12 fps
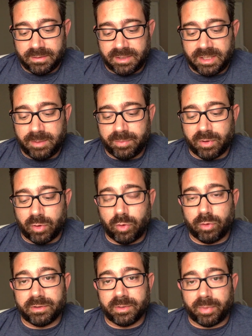keep the
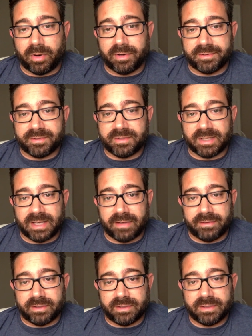whole and the parts
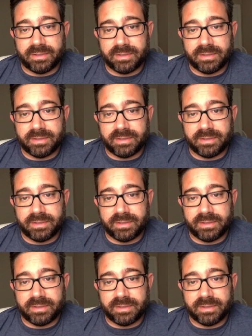together